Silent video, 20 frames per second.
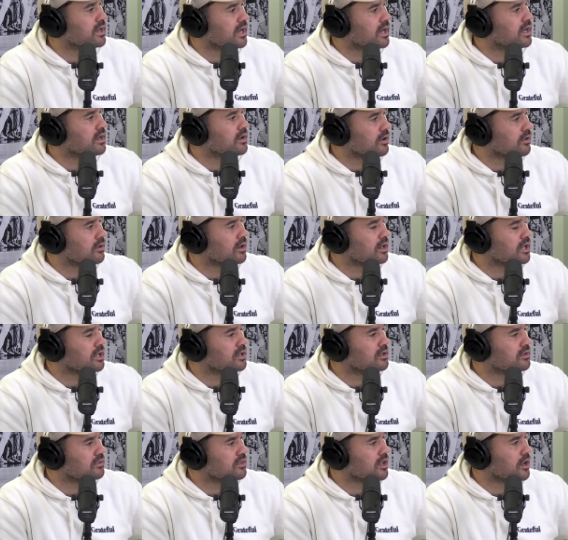I
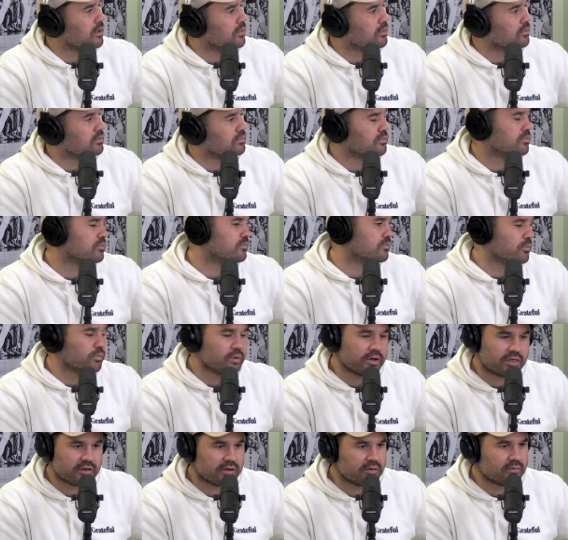reckon they'll
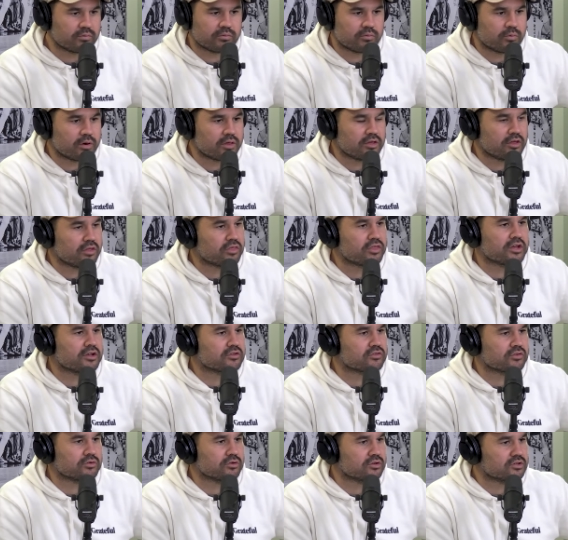whether you think
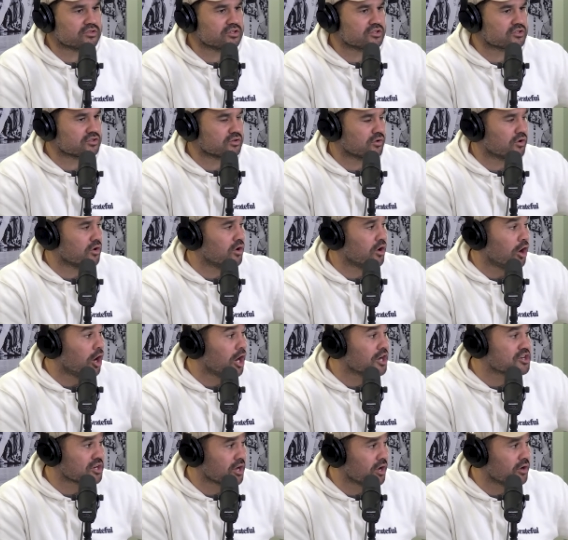it's a good decision or not.
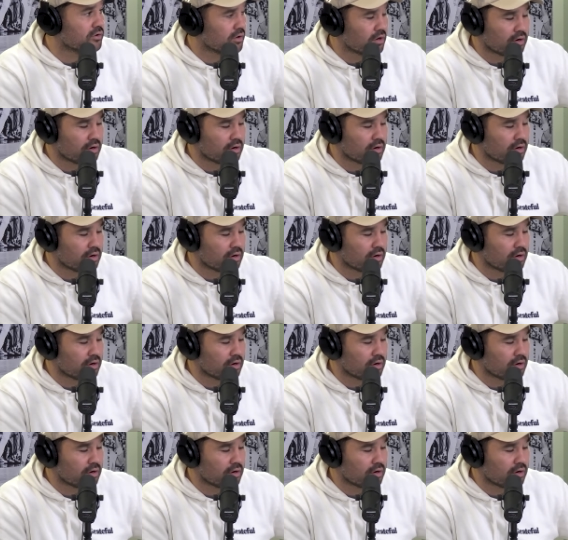I don't.